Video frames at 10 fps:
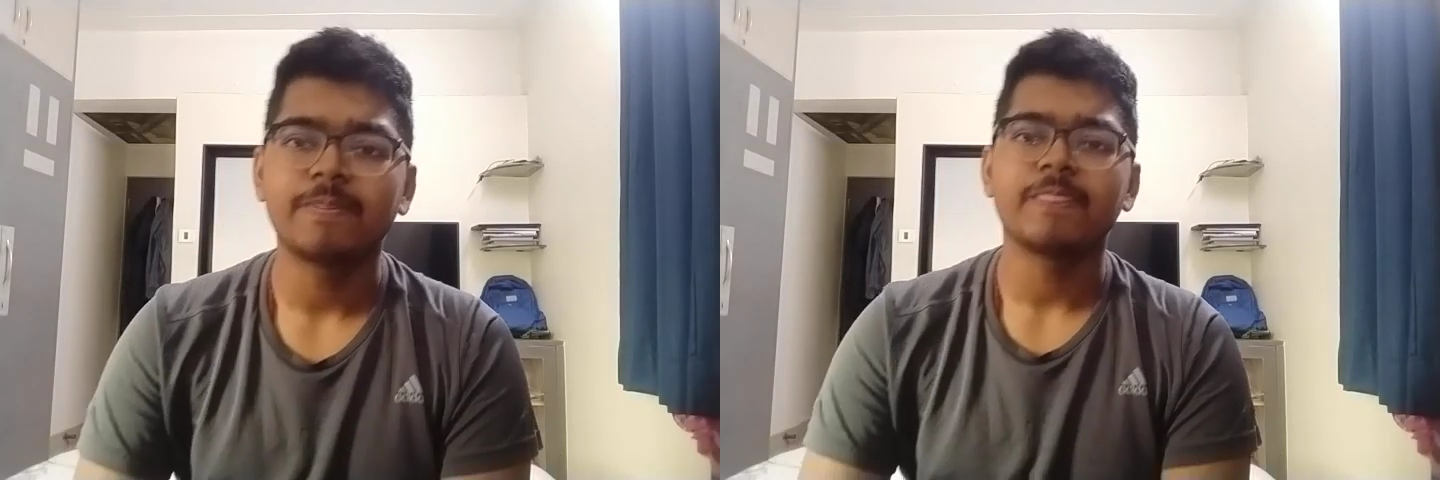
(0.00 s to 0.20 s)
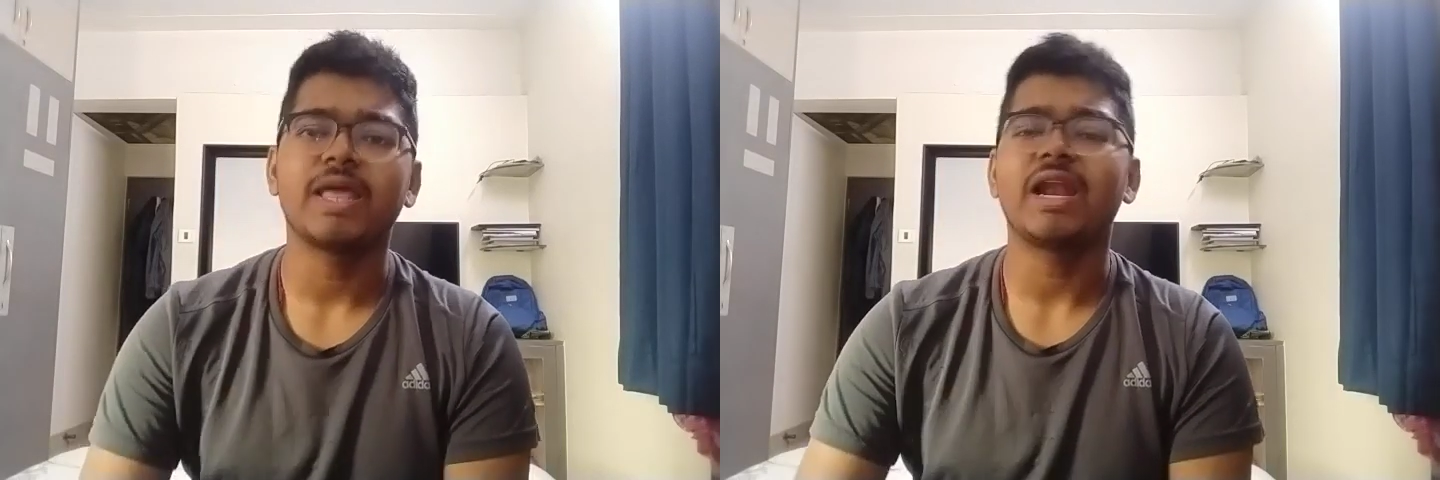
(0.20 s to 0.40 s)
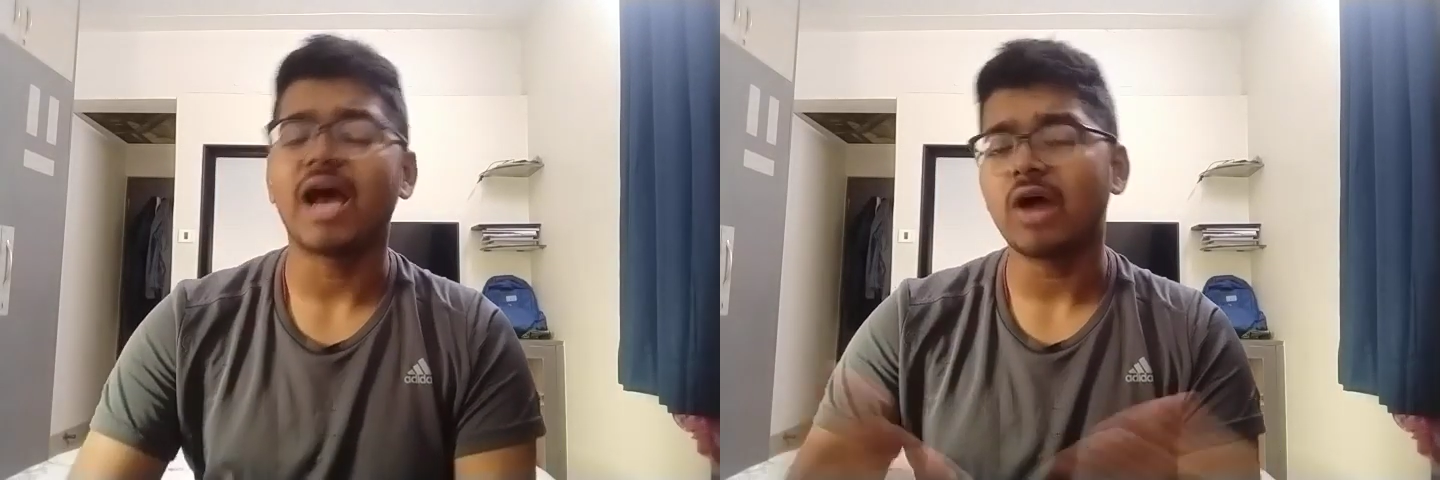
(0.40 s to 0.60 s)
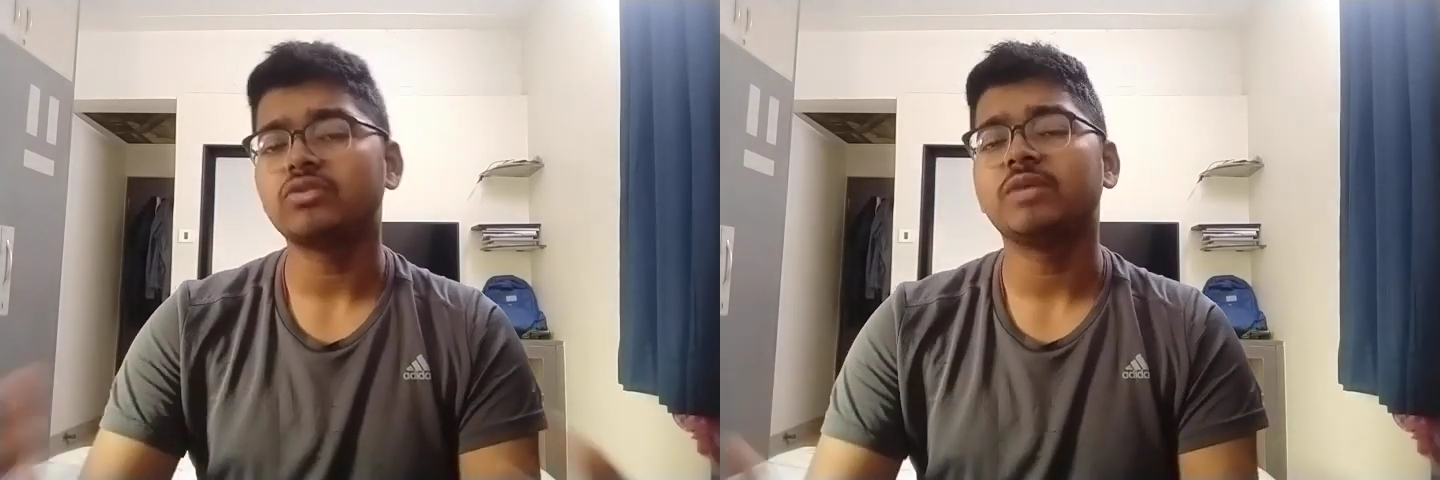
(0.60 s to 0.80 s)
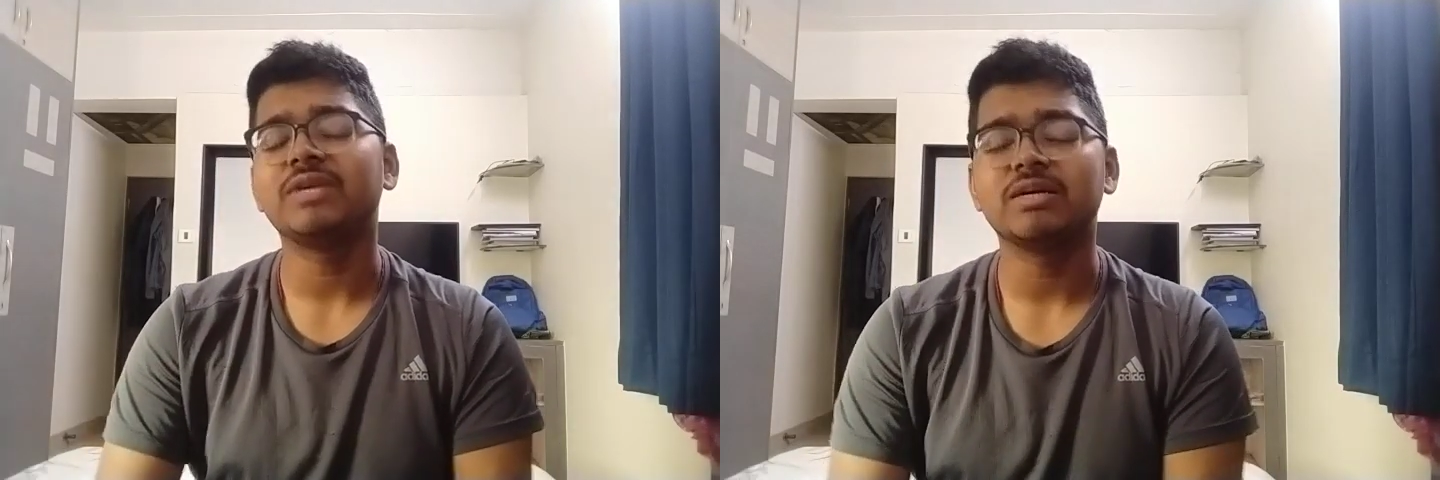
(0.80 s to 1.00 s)
and how
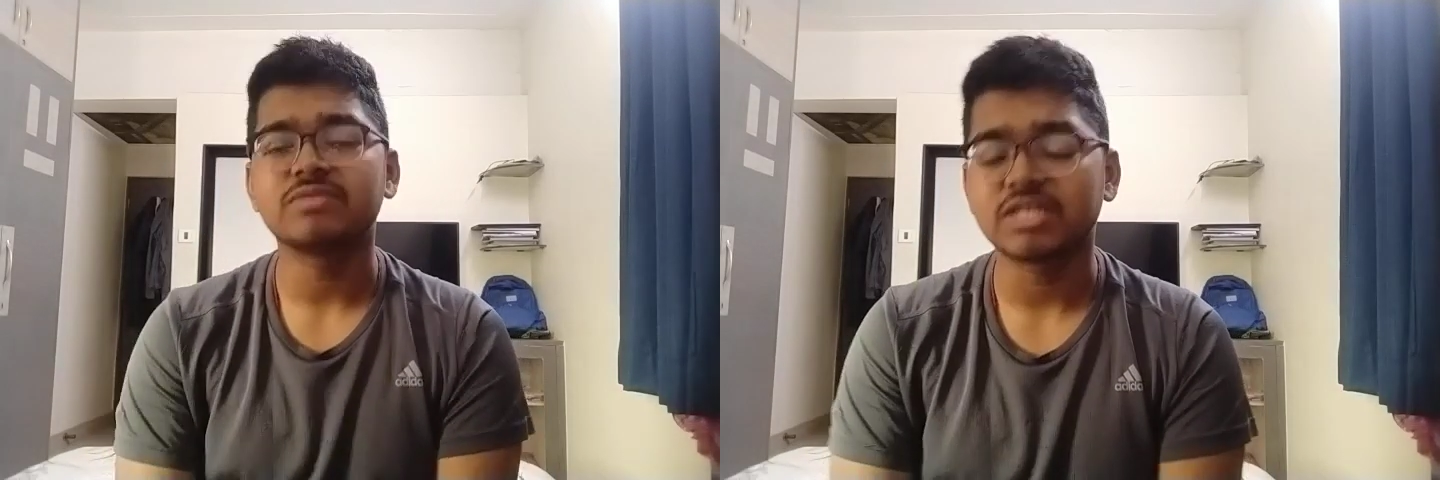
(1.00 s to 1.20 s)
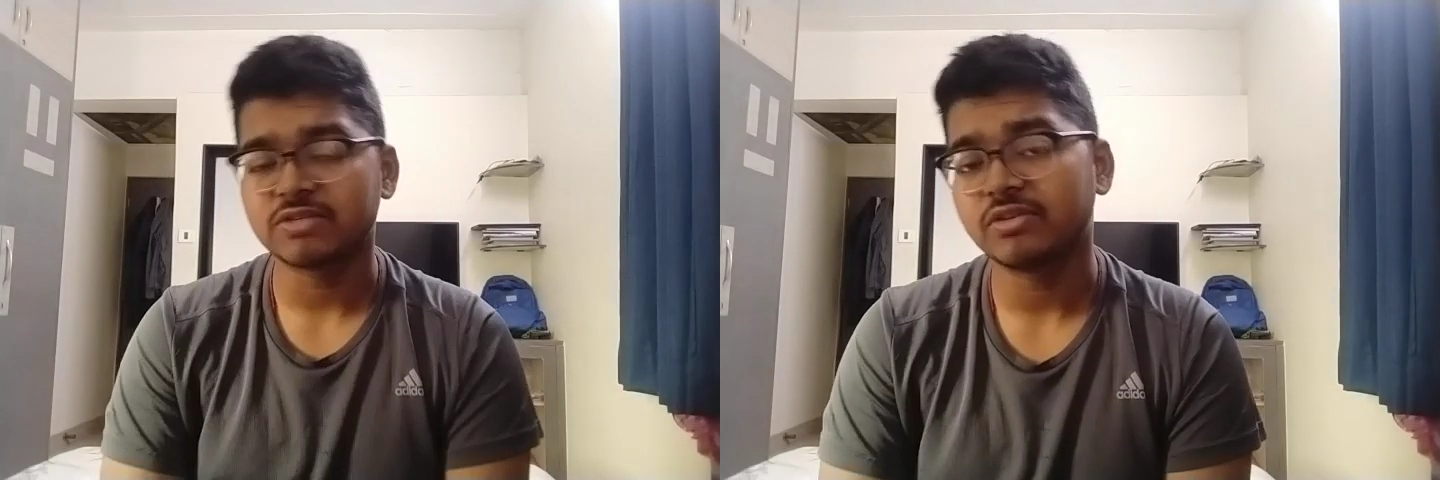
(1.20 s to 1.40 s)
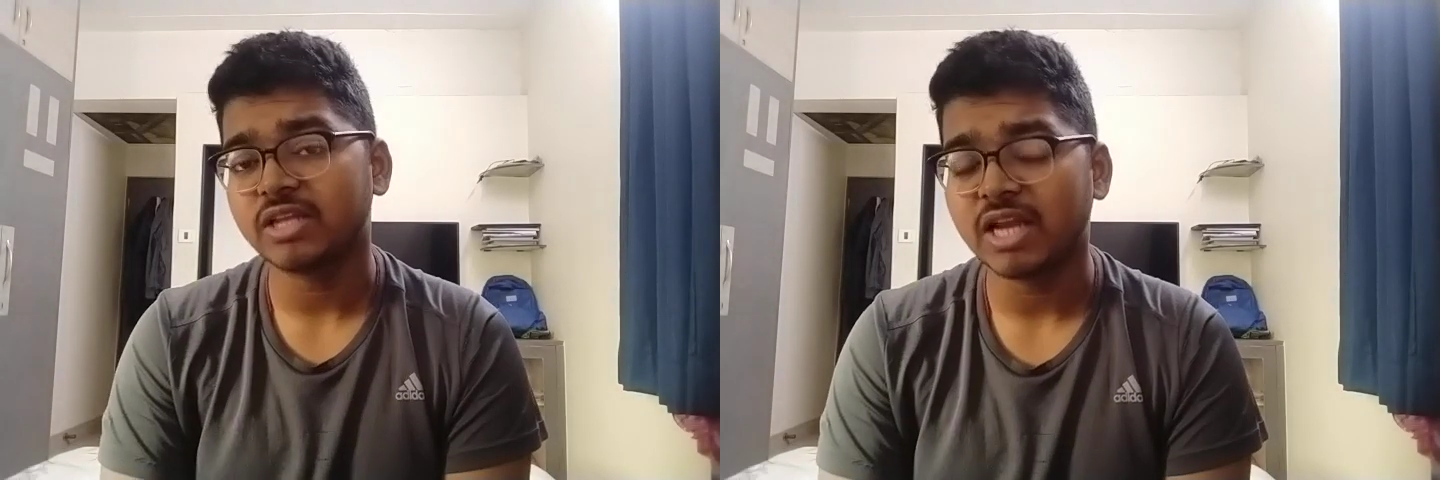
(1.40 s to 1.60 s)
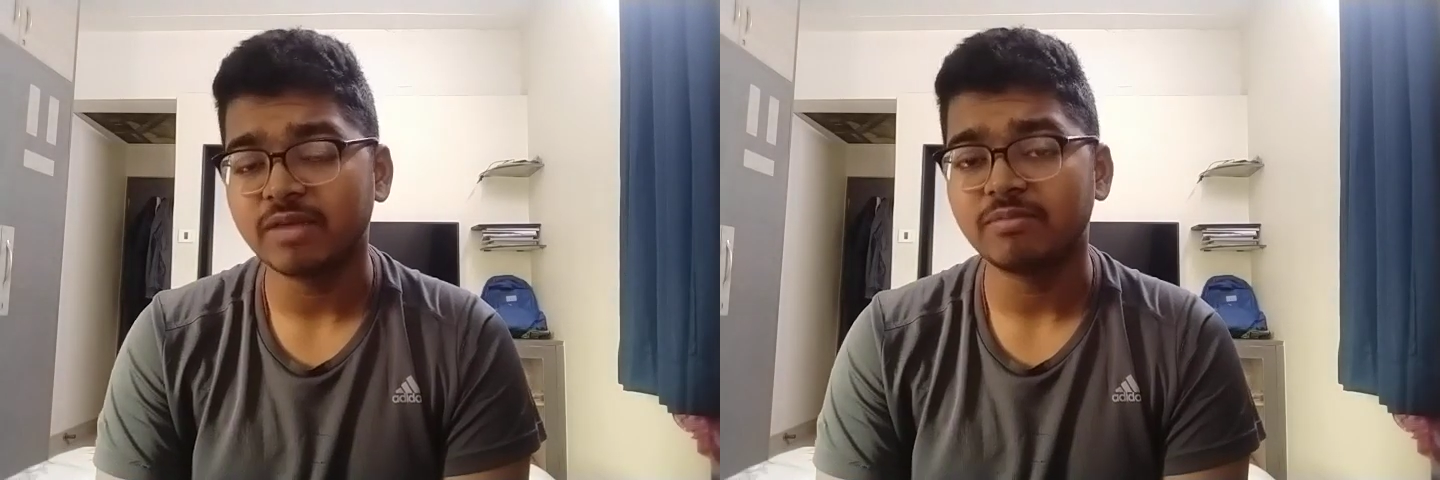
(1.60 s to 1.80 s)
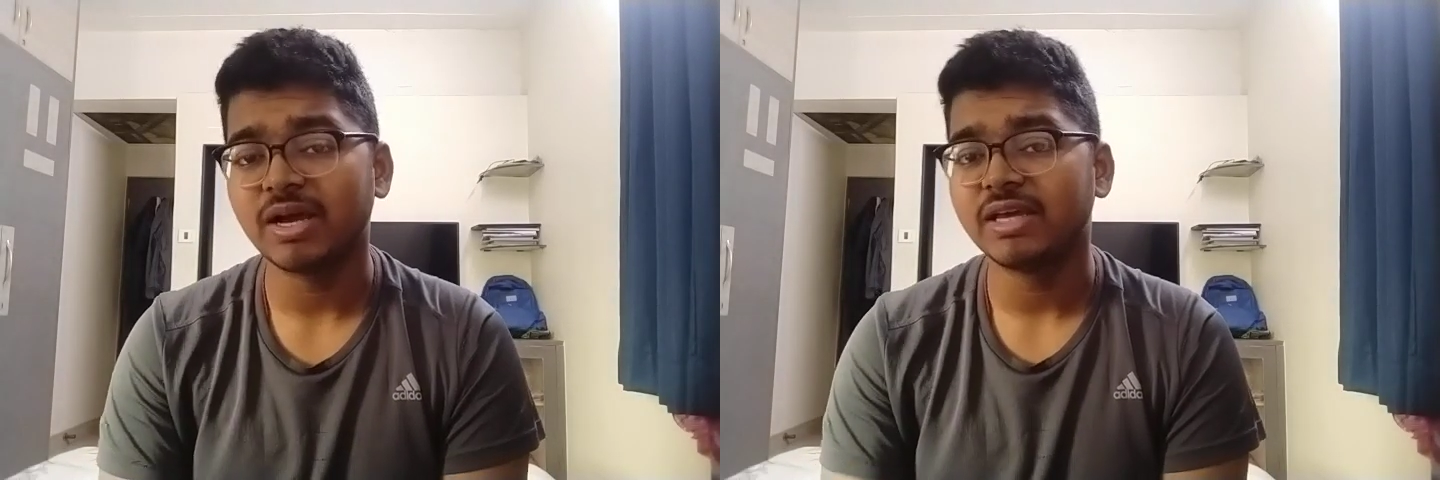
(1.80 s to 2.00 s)
they become successful in their
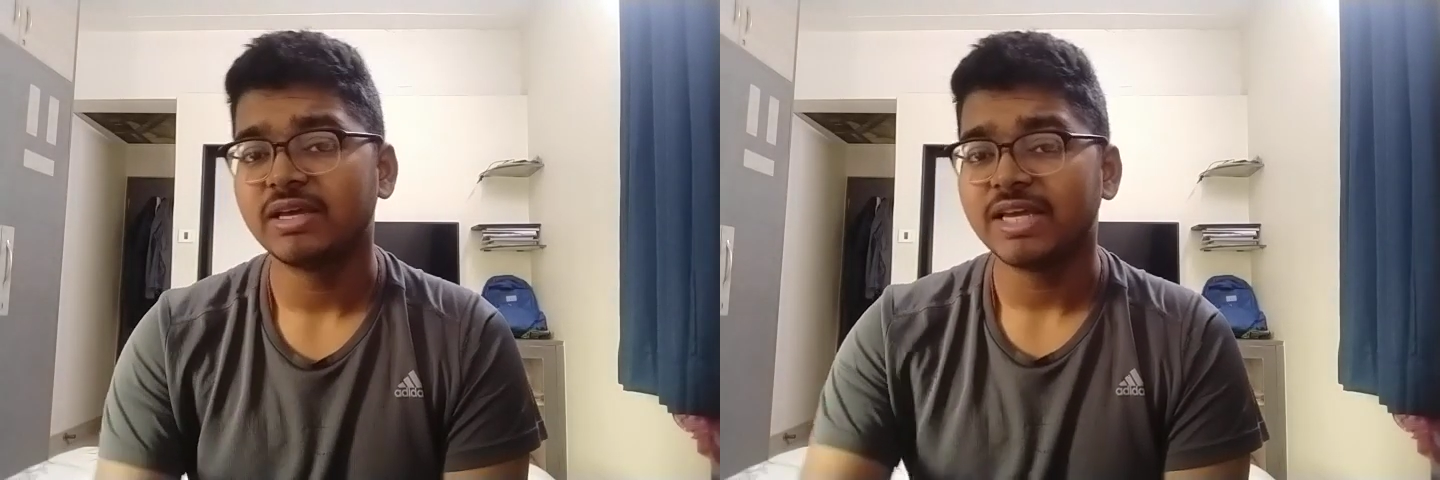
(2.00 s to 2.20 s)
life by